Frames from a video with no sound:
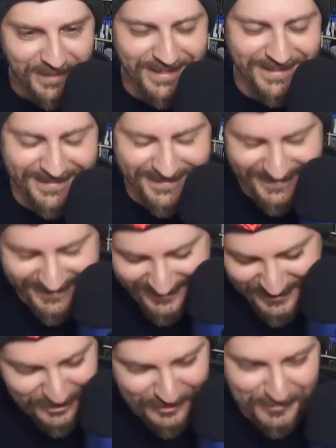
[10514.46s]
So
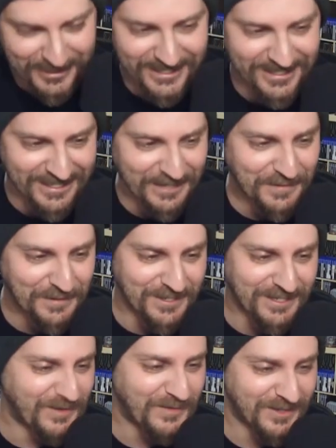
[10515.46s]
you just wanted to see if there was a
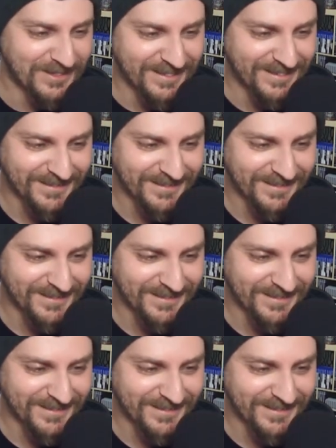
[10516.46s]
difference?